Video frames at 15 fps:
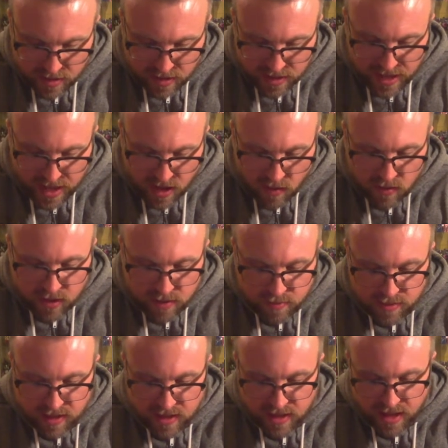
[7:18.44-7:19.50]
get
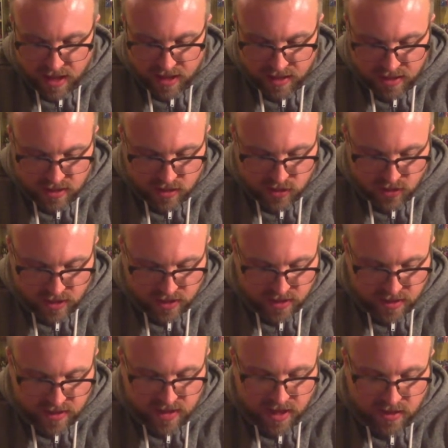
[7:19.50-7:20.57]
items in there that trigger
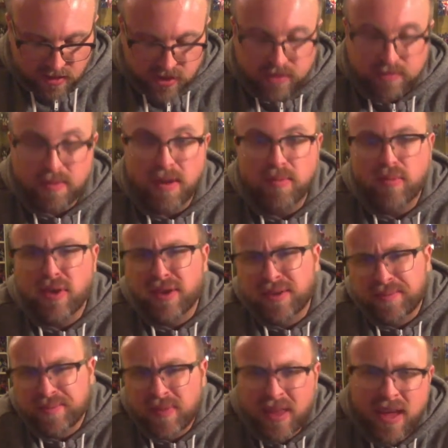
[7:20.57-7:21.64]
nostalgic memories.
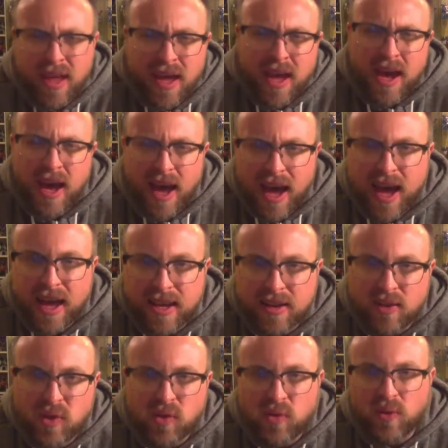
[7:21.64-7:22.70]
And I
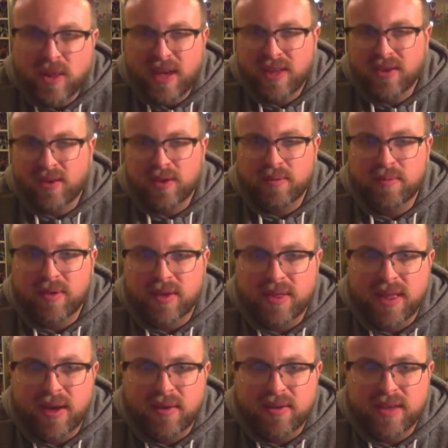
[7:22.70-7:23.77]
saw these items on
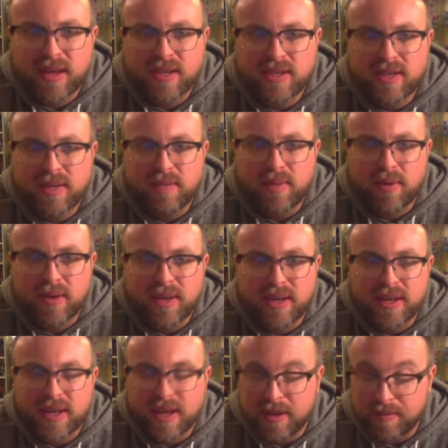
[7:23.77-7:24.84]
there. I was actually buying
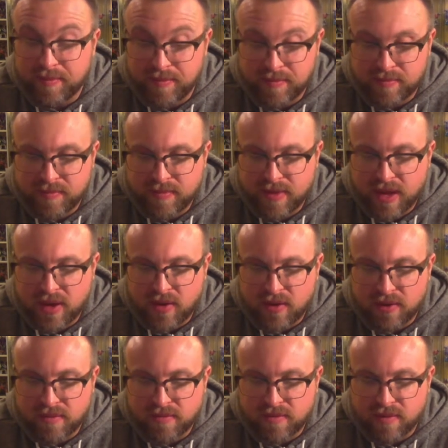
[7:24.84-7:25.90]
an
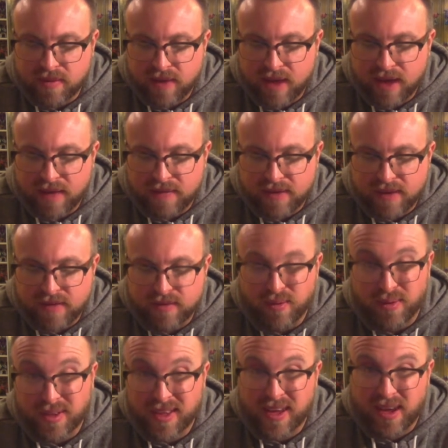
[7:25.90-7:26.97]
item for a Figure
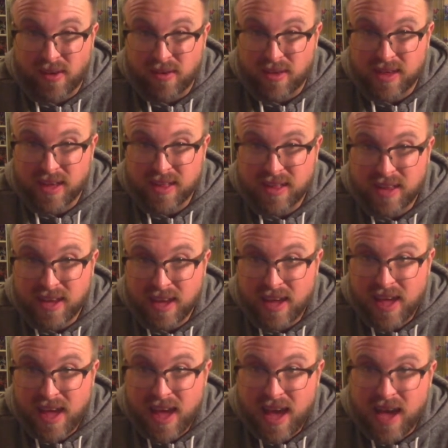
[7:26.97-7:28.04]
4 Sacred Santa,
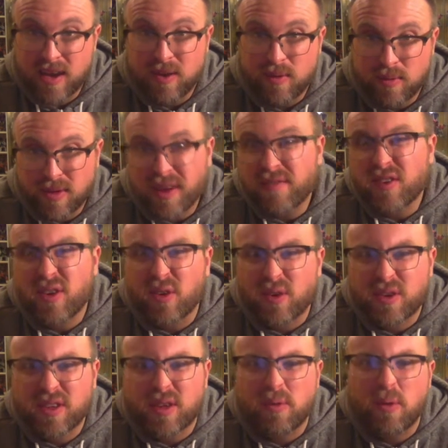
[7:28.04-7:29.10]
and I was having a look
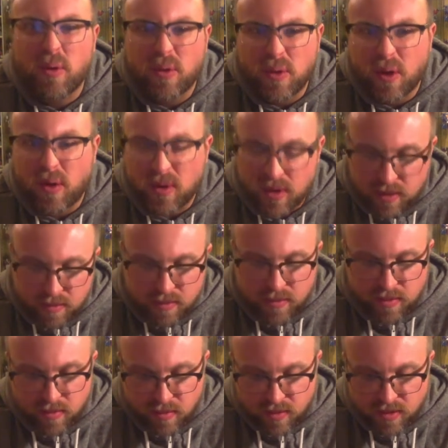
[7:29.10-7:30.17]
to see what other
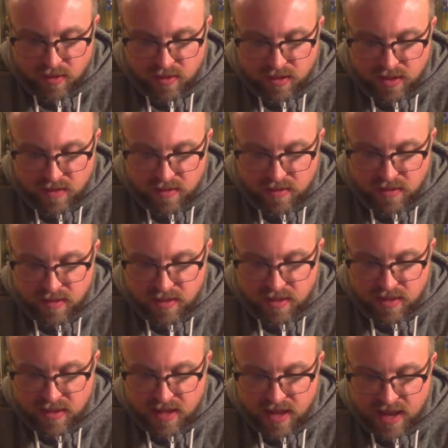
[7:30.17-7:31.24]
items was on
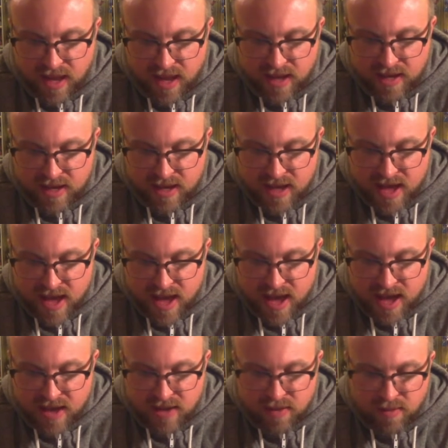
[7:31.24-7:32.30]
this seller had,
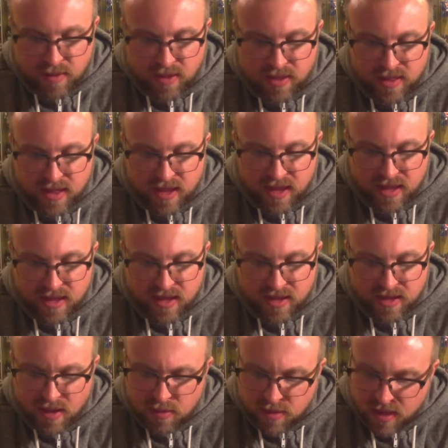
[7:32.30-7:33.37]
and I spotted these, and I
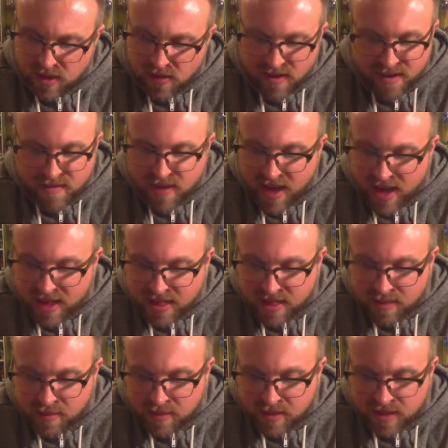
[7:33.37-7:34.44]
don't think I ever had
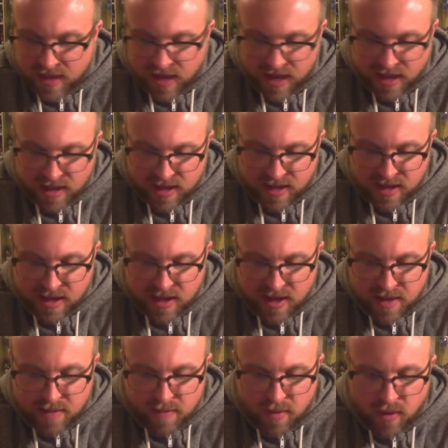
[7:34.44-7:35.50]
them as a kid,
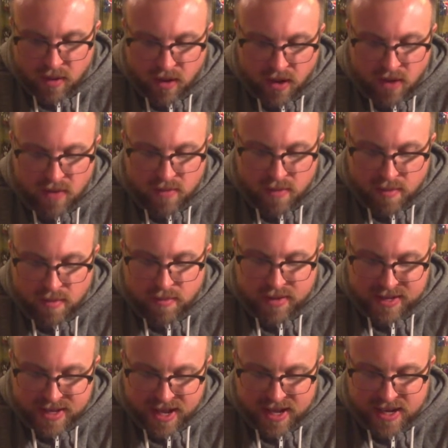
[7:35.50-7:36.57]
but I remember my
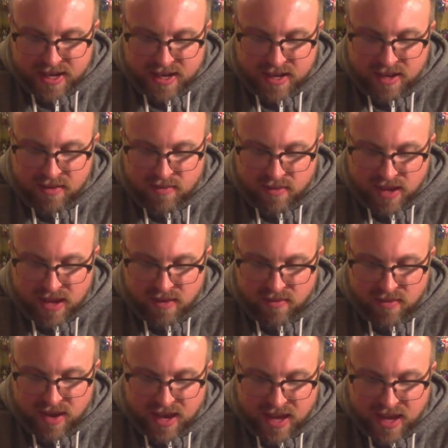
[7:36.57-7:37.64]
dad getting
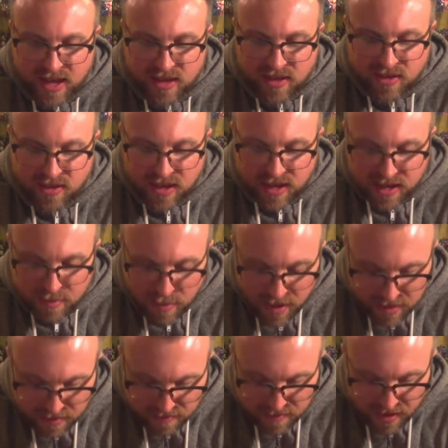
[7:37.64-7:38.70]
really excited
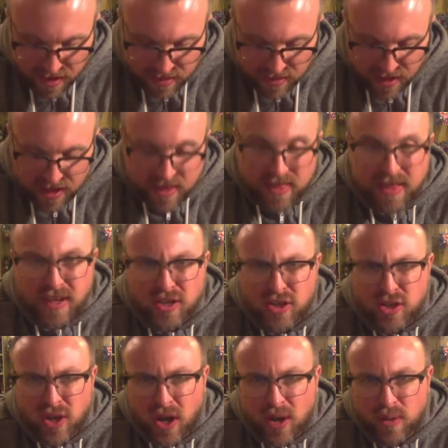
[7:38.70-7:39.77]
about the fact that this
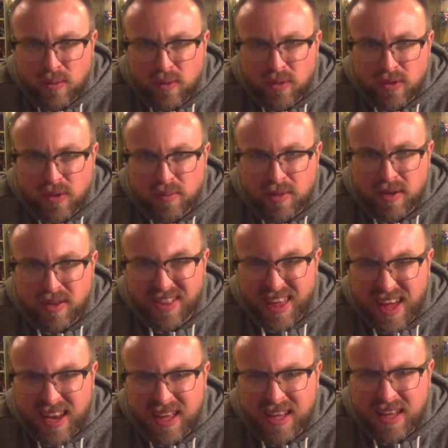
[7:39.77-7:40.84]
show was coming on
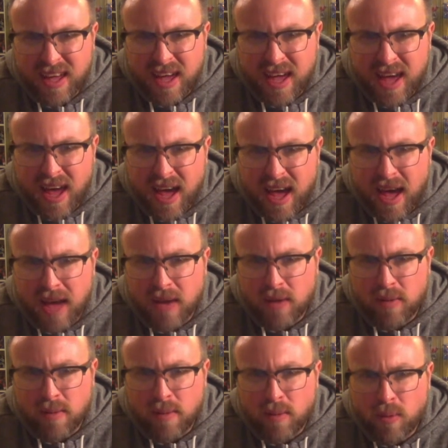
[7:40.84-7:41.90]
telly, and I
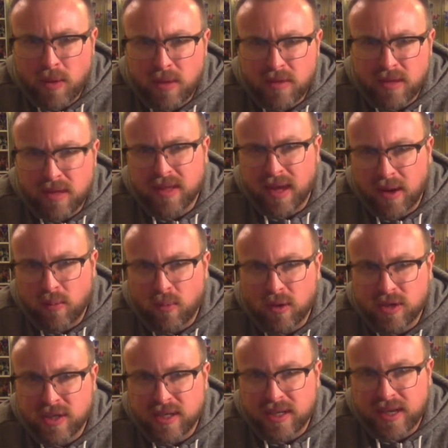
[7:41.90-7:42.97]
remember we used to sit and
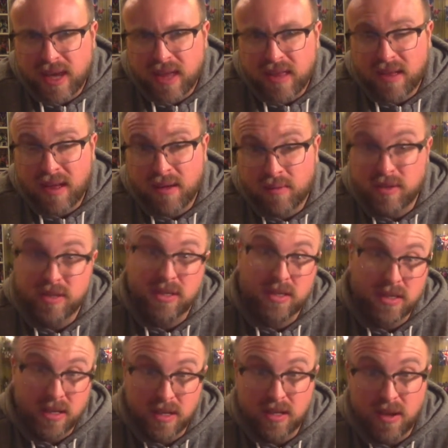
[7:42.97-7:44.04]
watch it together, which is
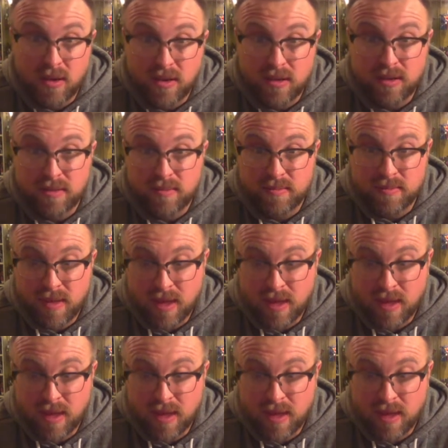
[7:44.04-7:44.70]
a nice